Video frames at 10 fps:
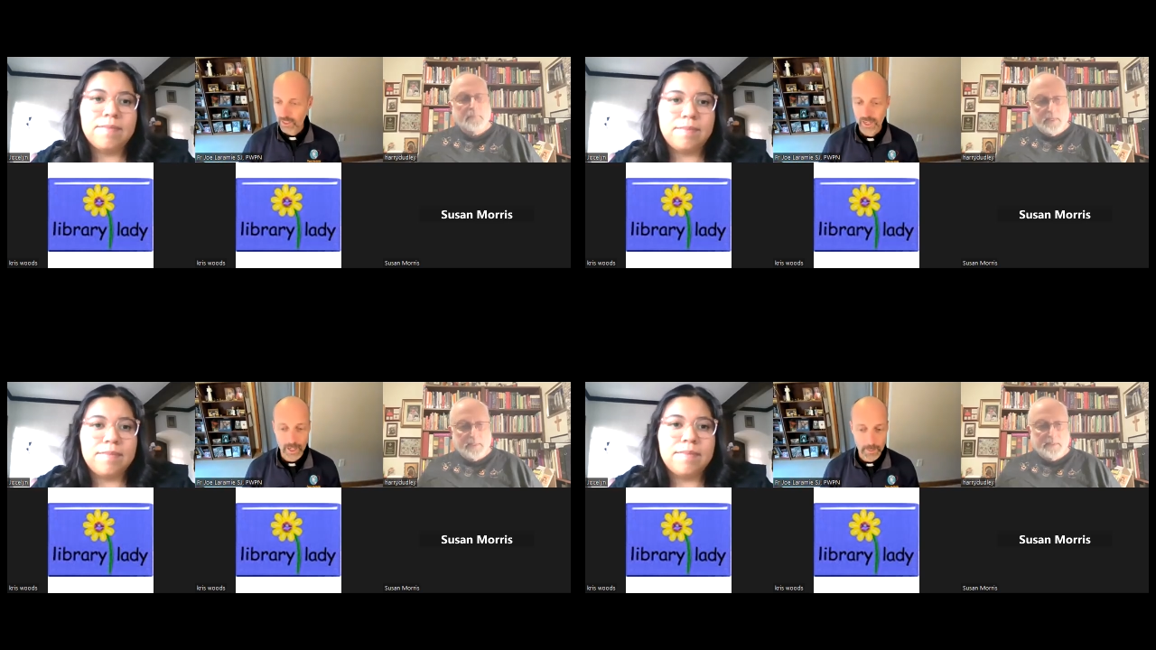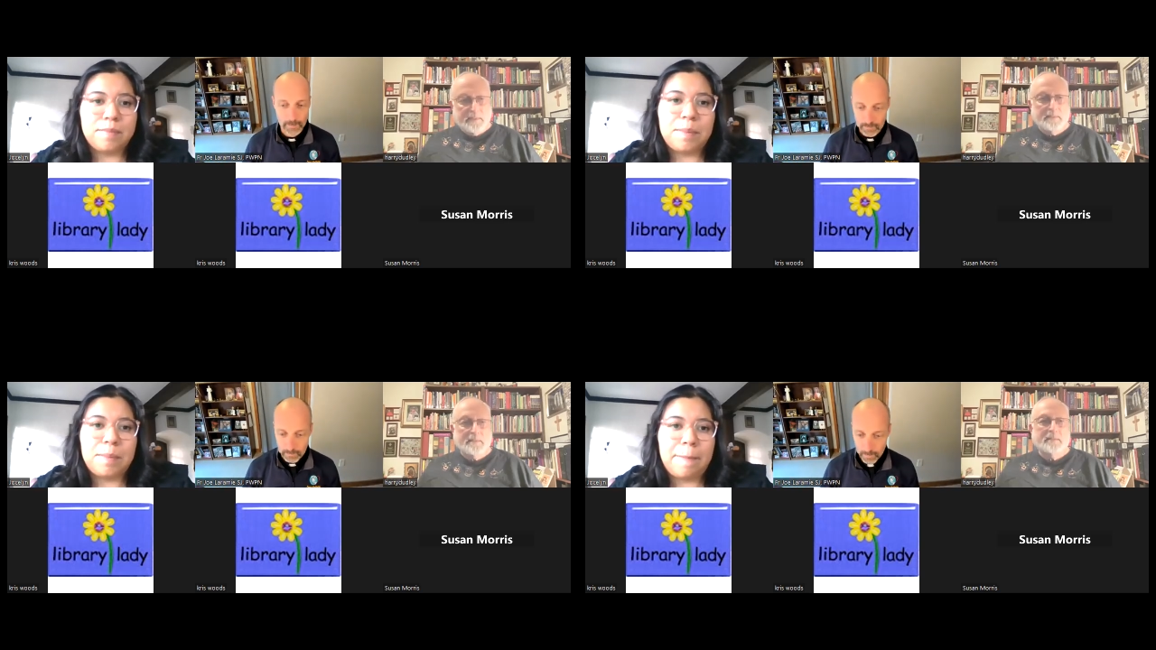
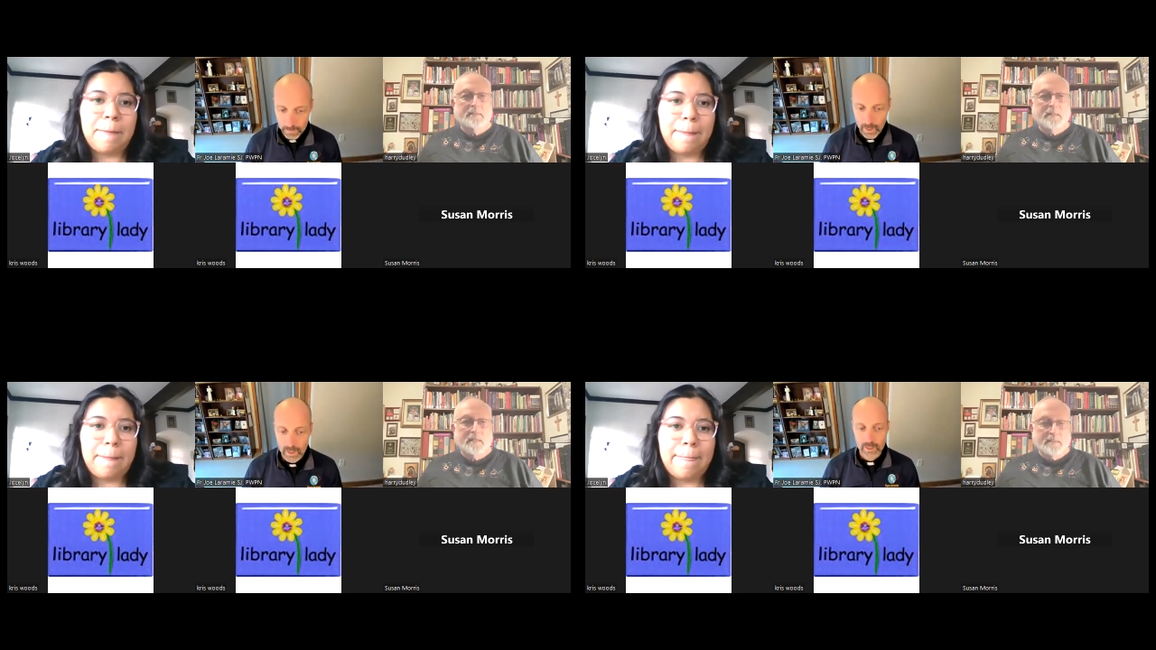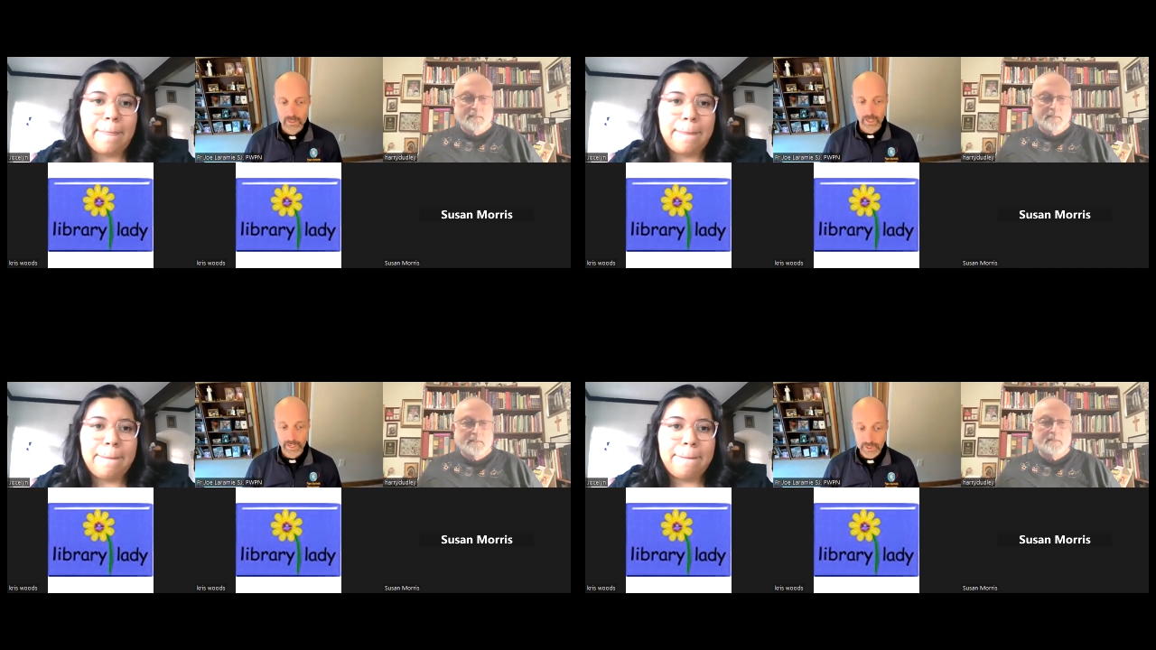Speaker 1: Um,
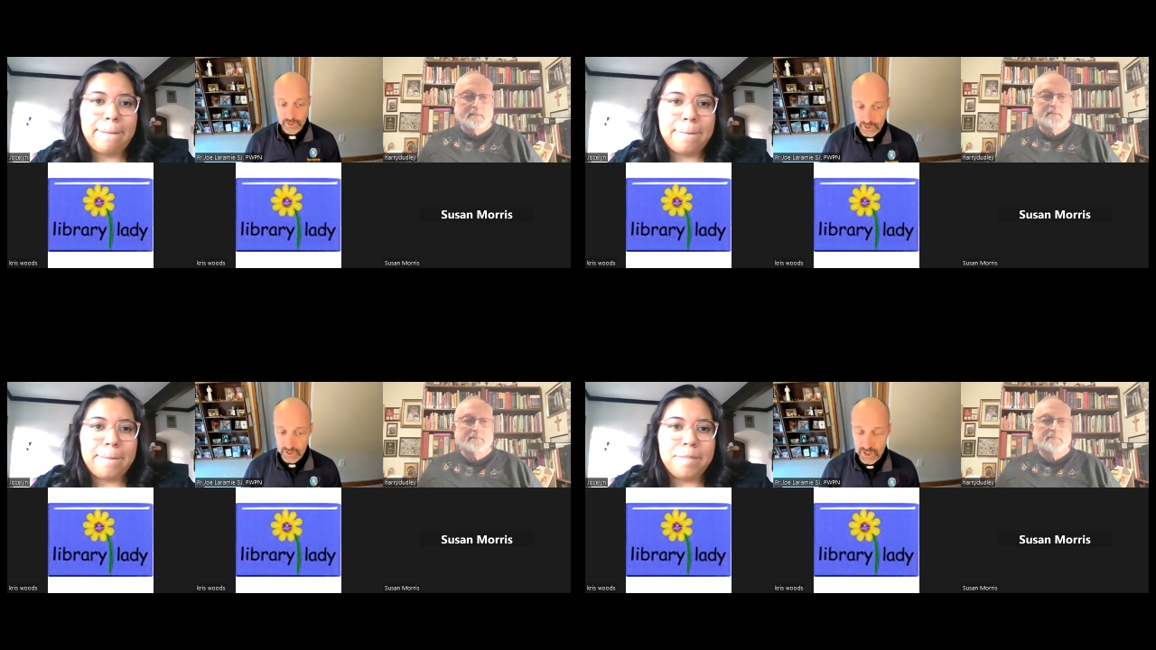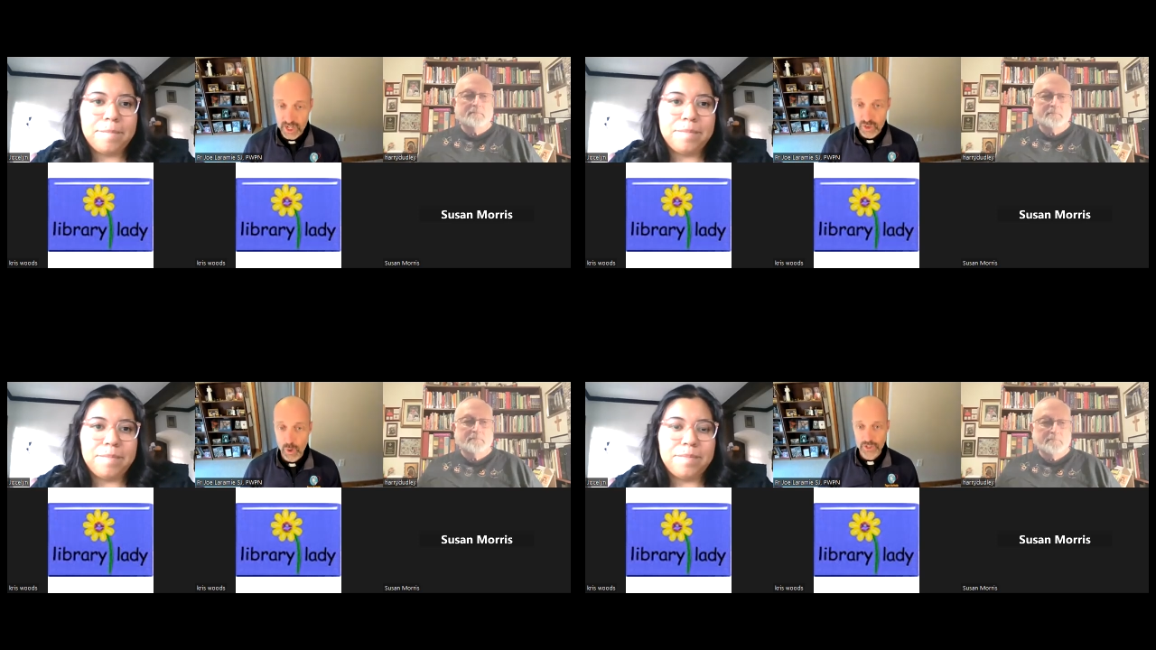got angels and
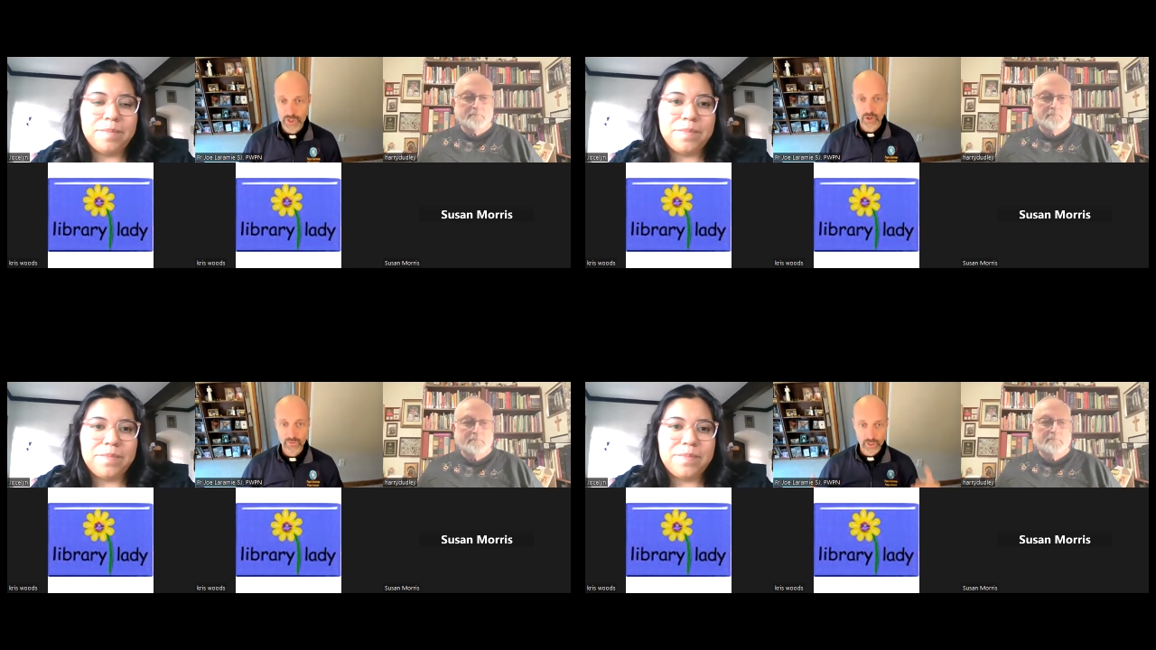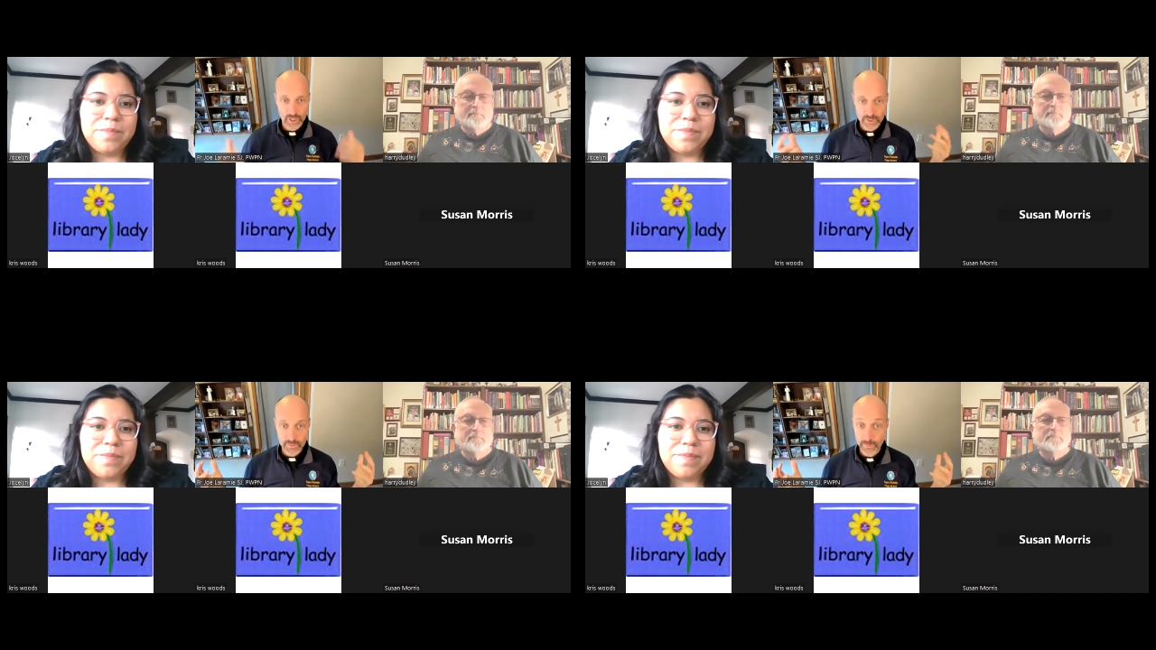saints watching over
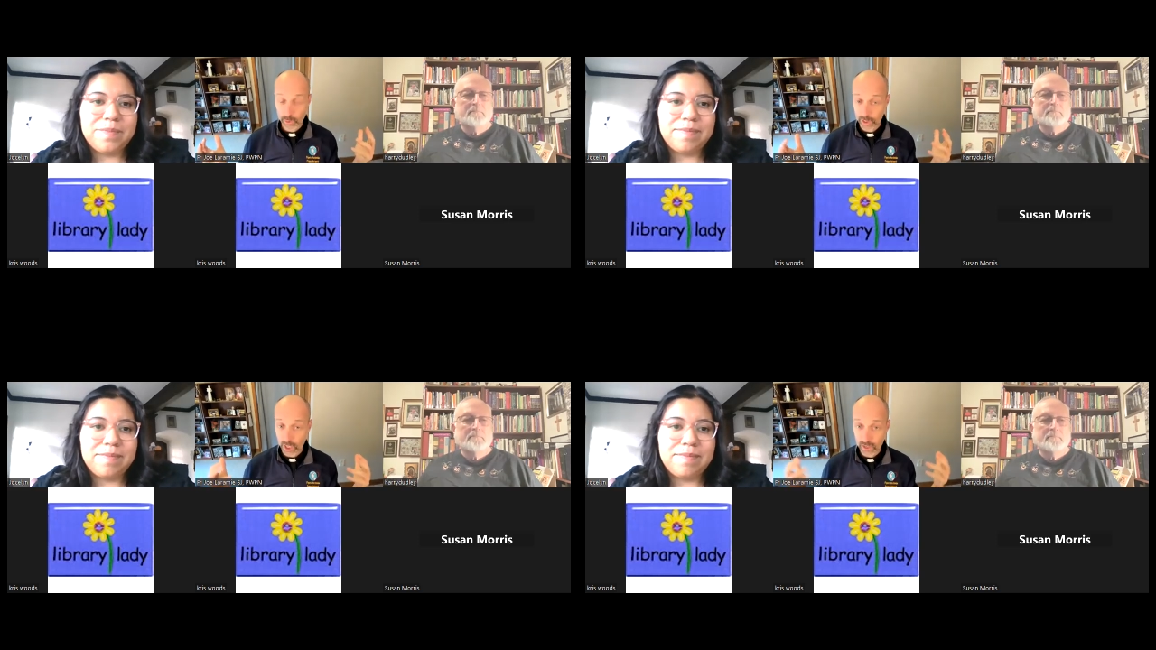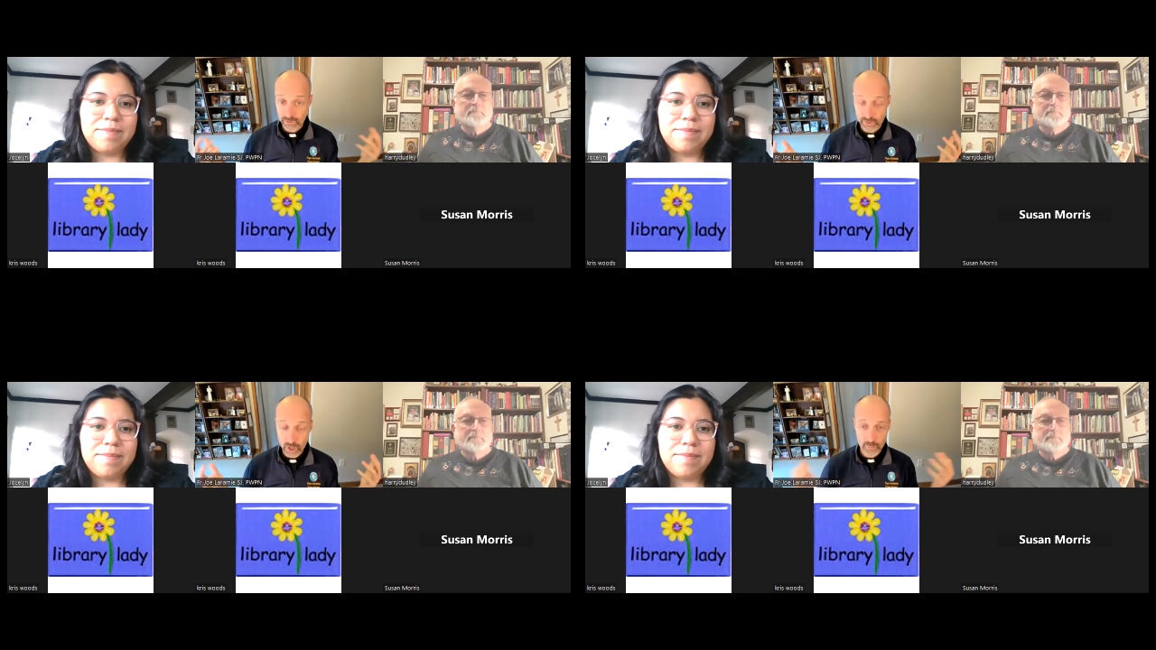us, people we love
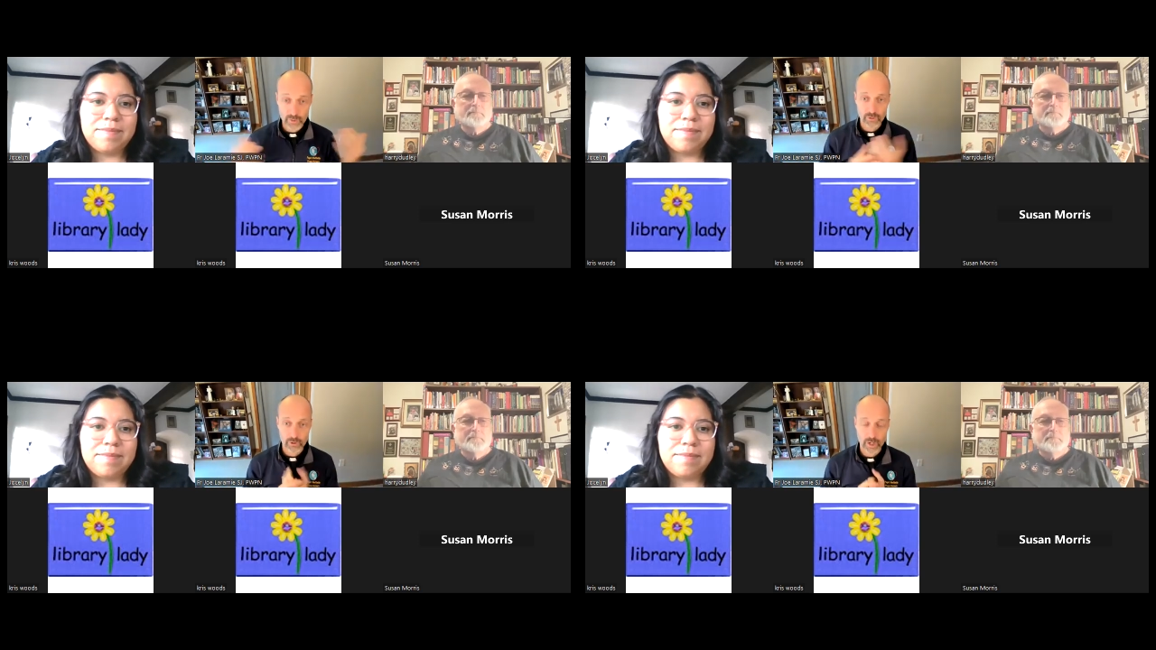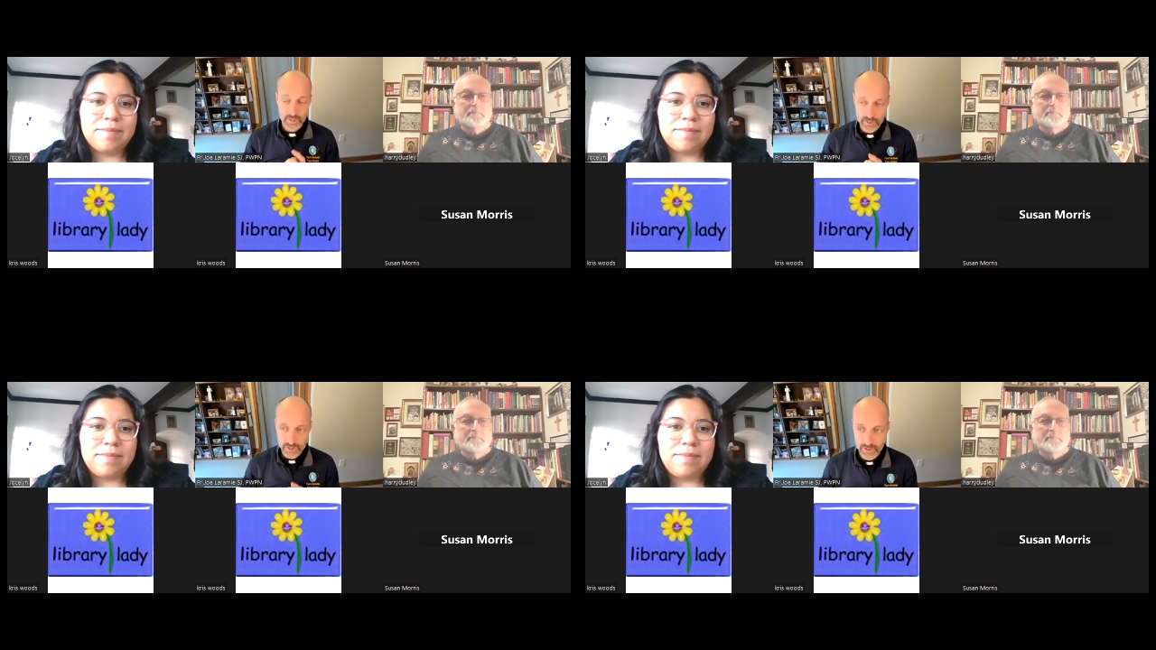who've gone before
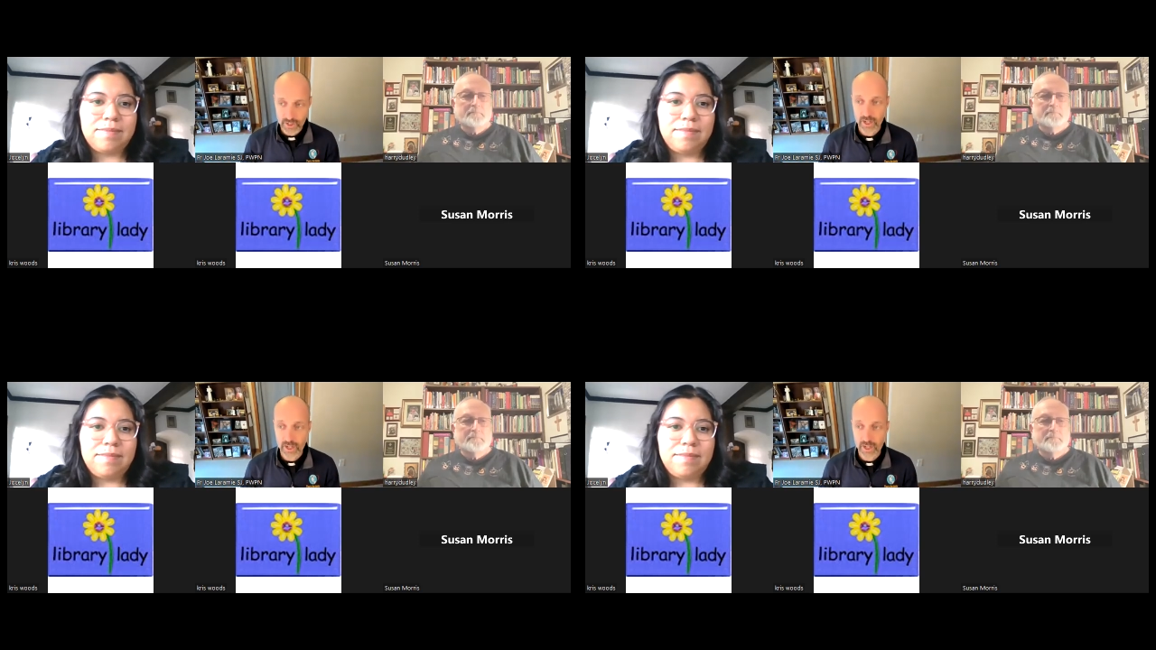us,